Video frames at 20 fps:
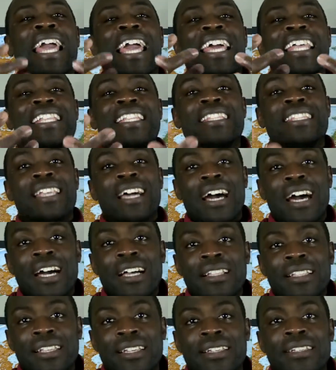and
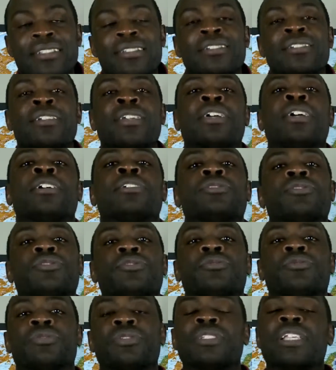knowledge
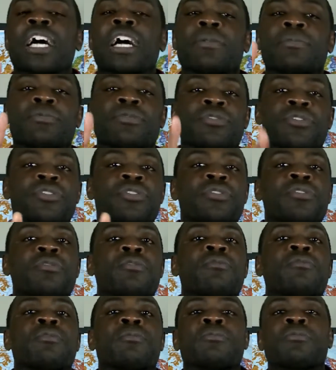to stop
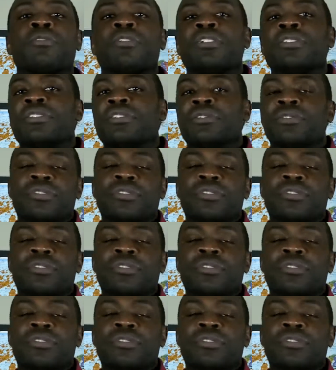you from going to